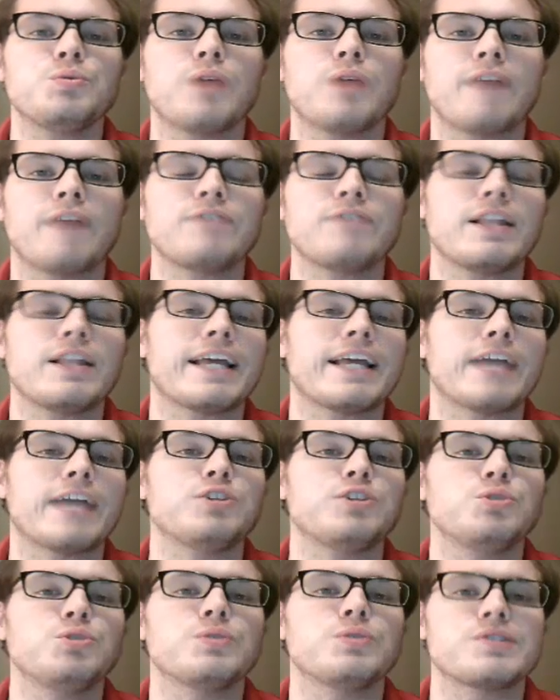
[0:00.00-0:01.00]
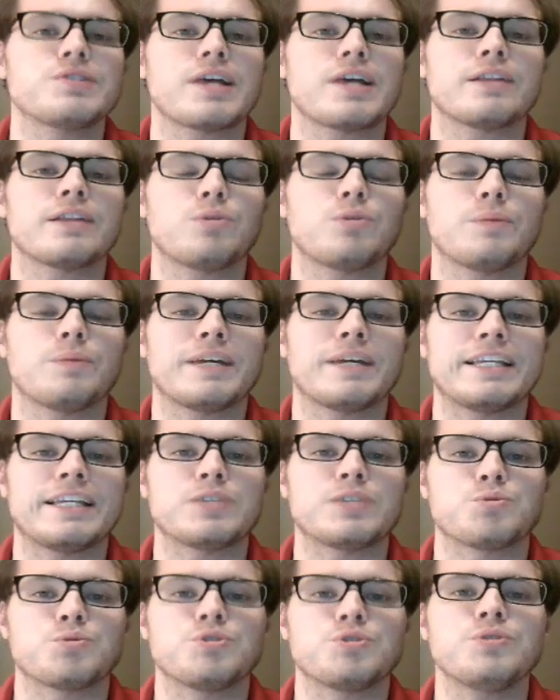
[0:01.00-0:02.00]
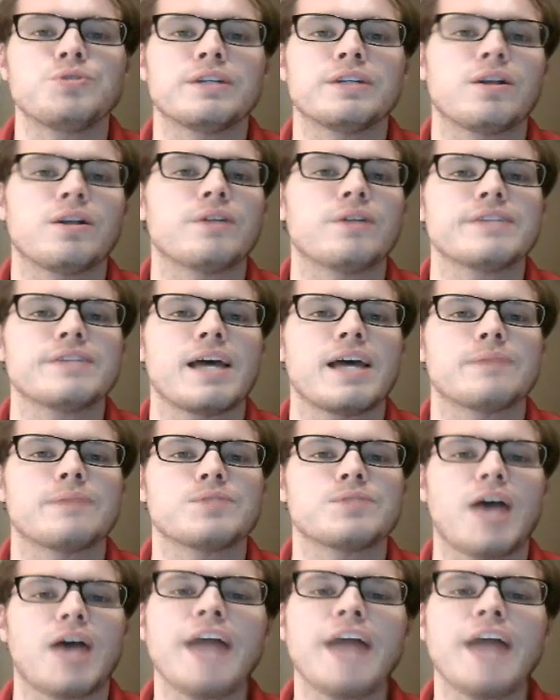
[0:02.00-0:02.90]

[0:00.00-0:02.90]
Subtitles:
felt like I knew exactly what my kids were doing at all times.